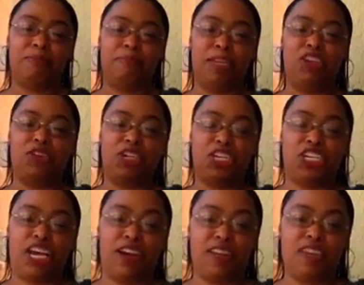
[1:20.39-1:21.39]
Be sure to
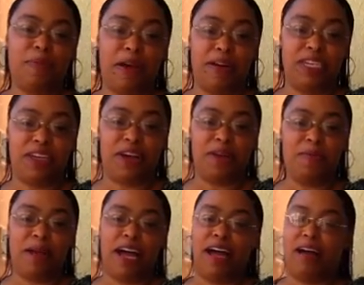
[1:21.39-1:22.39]
share this Periscope.
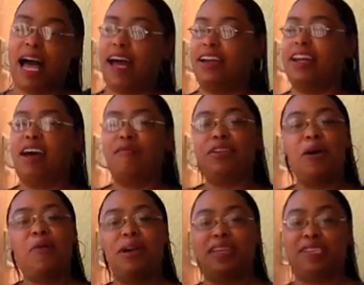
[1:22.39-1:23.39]
I never
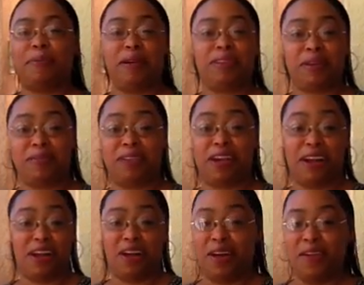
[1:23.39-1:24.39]
know where these Periscopes are
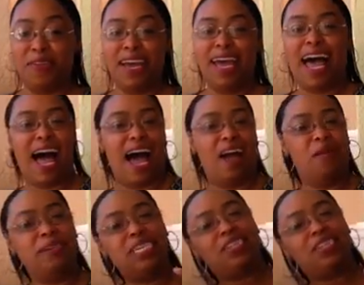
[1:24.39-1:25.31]
going to go. I always